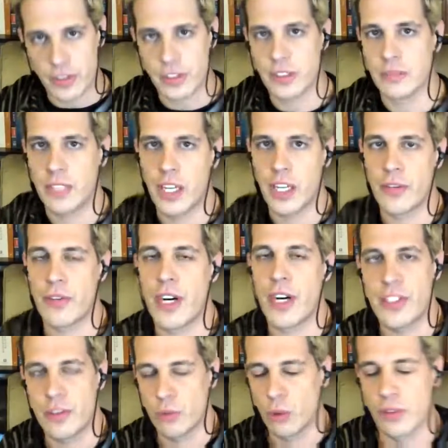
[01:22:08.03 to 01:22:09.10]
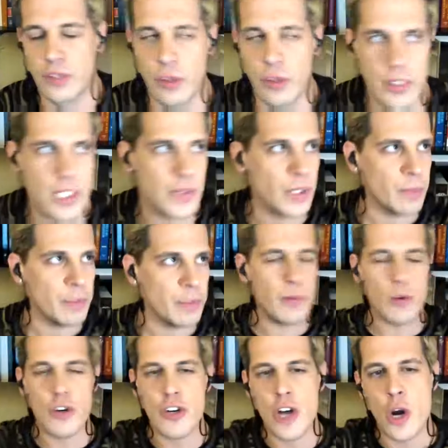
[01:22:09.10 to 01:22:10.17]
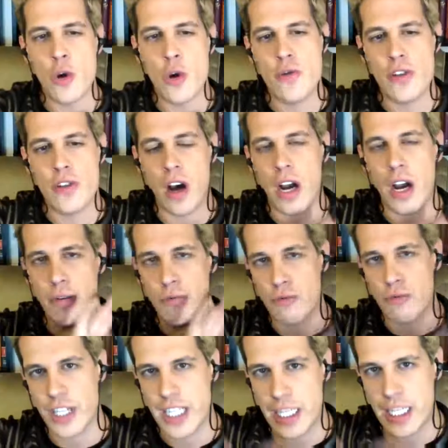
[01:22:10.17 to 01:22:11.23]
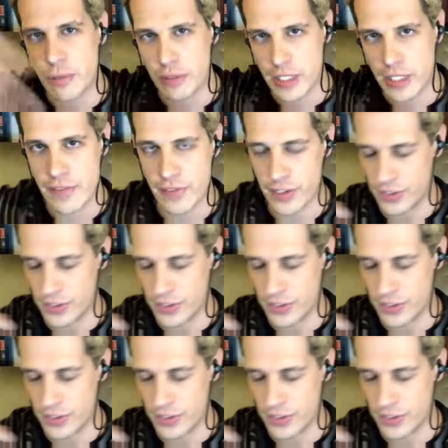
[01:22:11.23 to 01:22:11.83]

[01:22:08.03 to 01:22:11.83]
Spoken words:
and gun rights and all the rest of it, people know that I really believe this